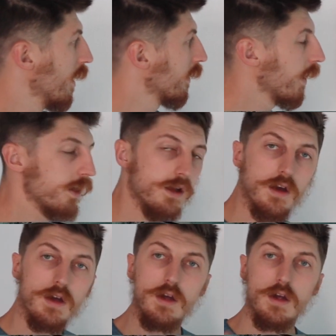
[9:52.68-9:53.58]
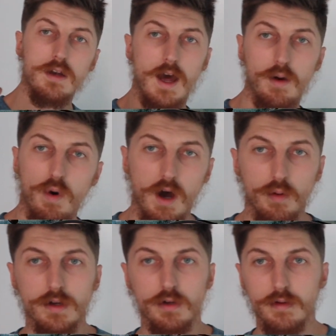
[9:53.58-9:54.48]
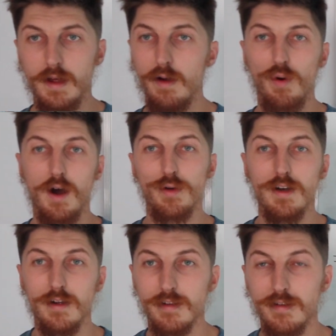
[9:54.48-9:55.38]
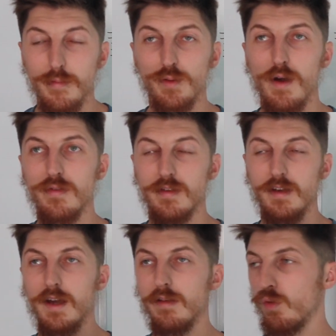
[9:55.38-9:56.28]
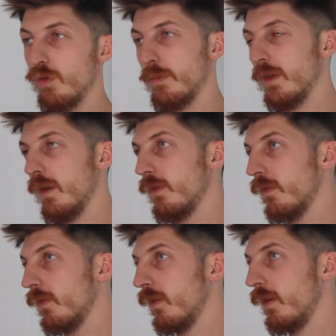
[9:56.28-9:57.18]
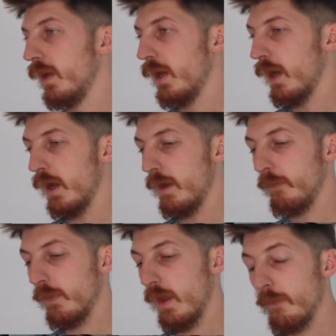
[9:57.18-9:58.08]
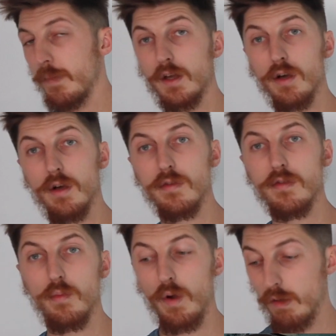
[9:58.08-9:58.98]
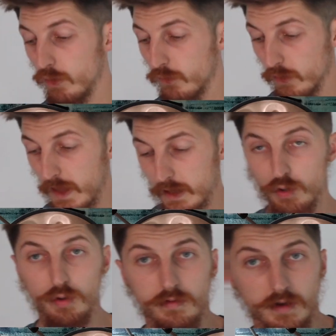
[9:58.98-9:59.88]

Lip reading: Okay? Now, why are we doing that? Why are we learning semiquavers again, quarter beat notes? Because while you've got that chord